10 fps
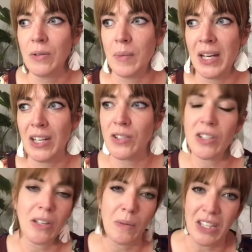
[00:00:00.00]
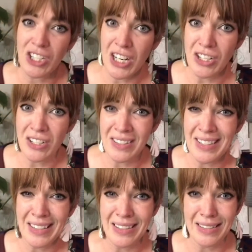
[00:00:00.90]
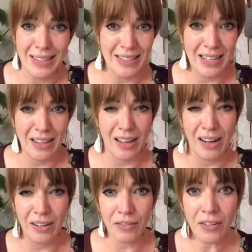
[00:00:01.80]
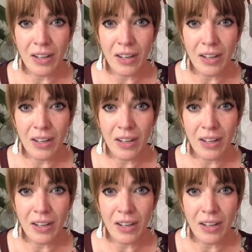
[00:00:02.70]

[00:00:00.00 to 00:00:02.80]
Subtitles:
but usually with the change in seasons, I see a lot of